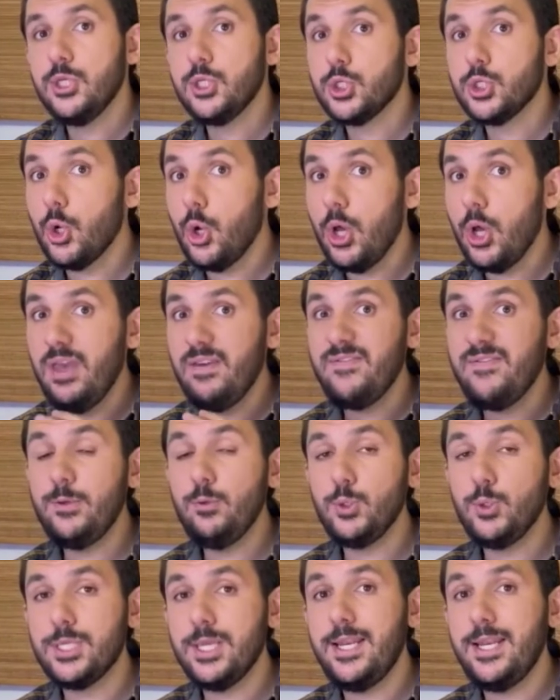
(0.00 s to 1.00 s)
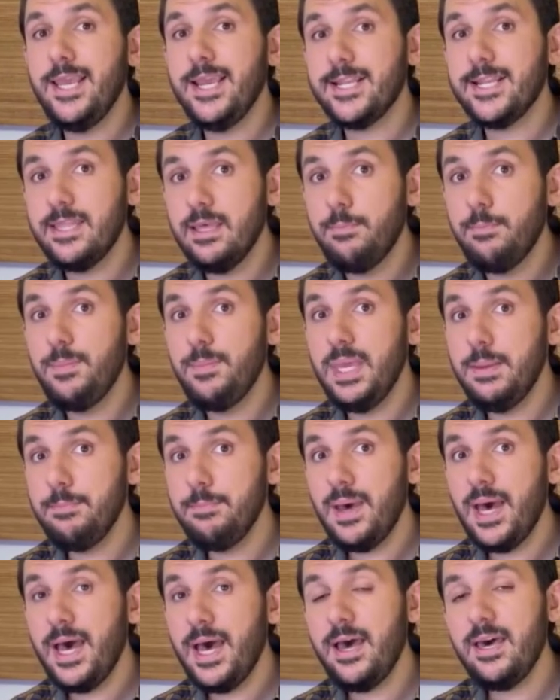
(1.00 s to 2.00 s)
So if you select the
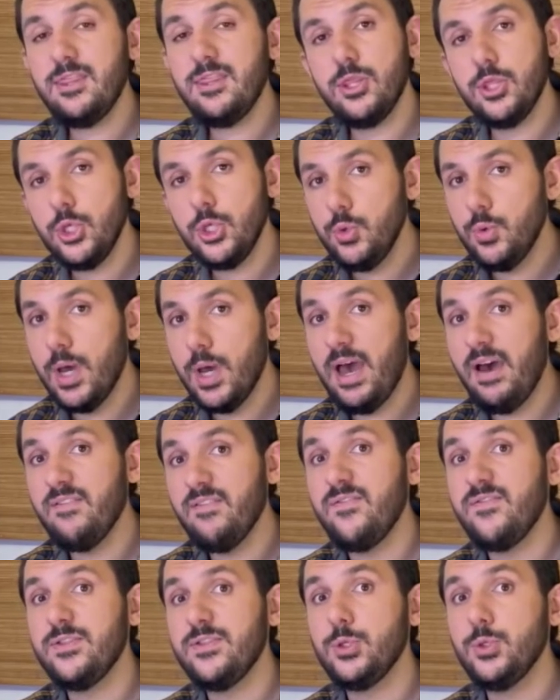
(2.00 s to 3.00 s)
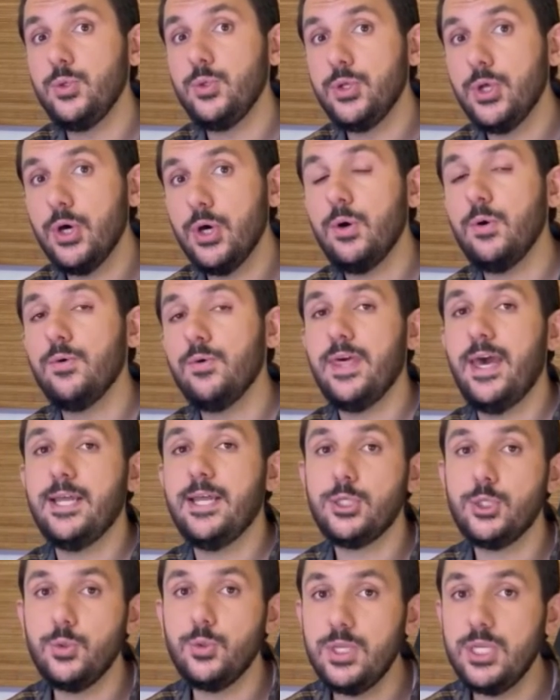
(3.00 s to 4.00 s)
BIM path, you have to know
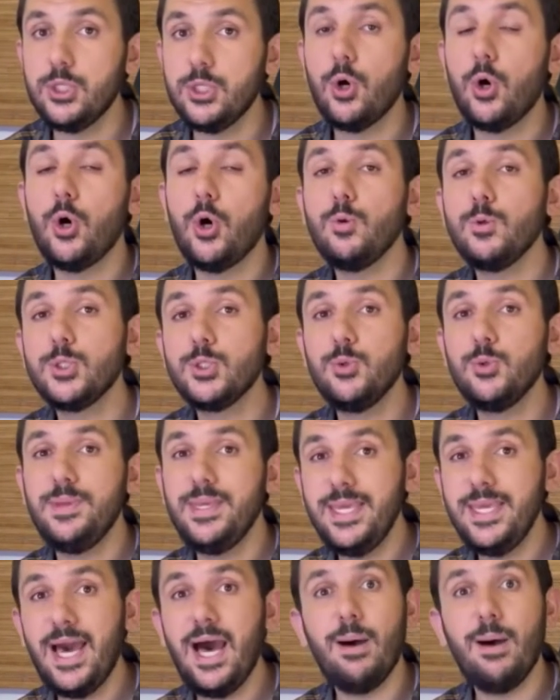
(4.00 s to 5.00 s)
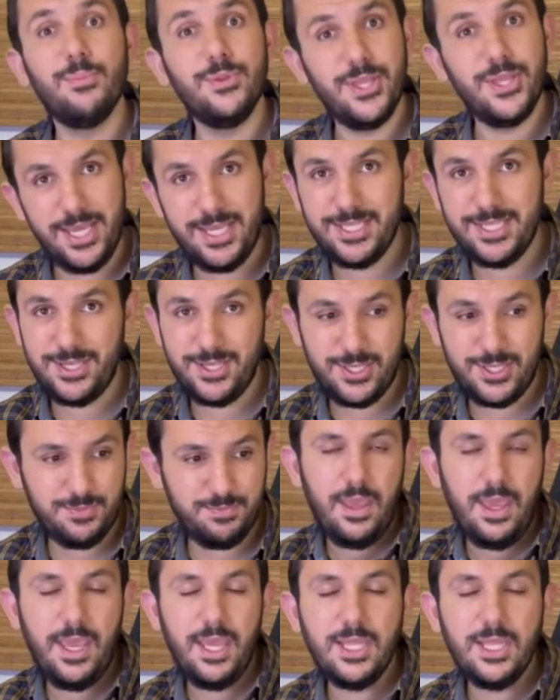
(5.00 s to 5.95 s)
that you need always to be updated.